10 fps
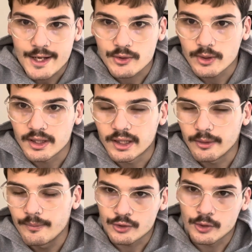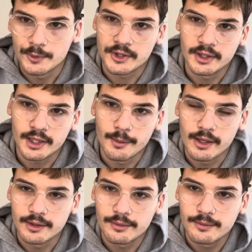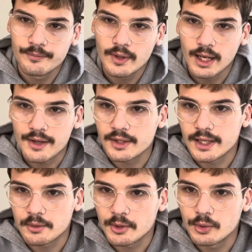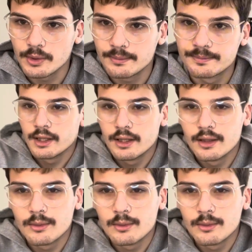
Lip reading: door there, troopers can come out of. I think that'll be cool. We